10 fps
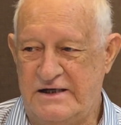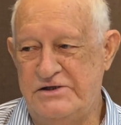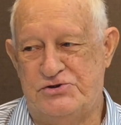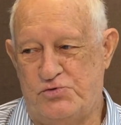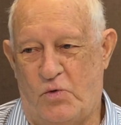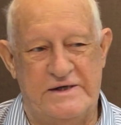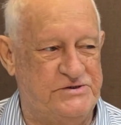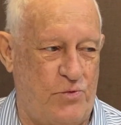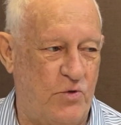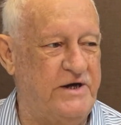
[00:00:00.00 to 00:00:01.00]
least
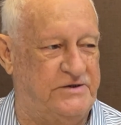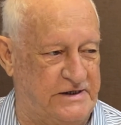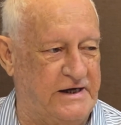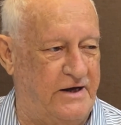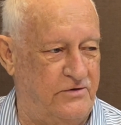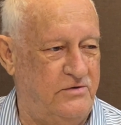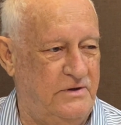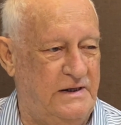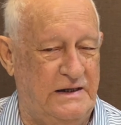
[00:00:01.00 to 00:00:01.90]
twice a week together.